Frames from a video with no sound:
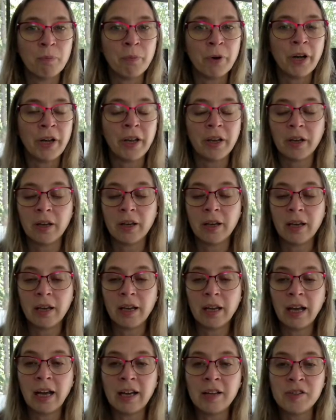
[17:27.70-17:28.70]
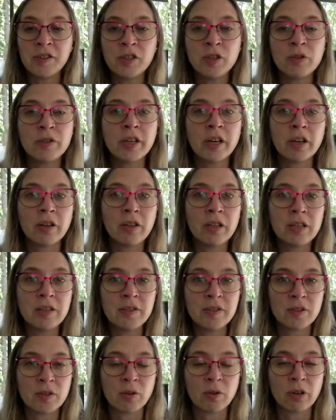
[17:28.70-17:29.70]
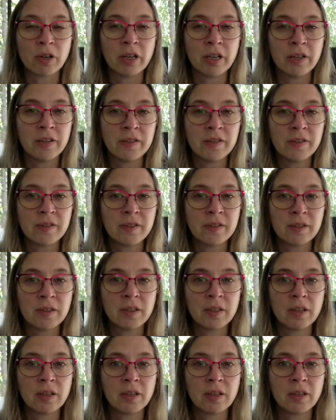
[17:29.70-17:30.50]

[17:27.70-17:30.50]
But as you tell these stories,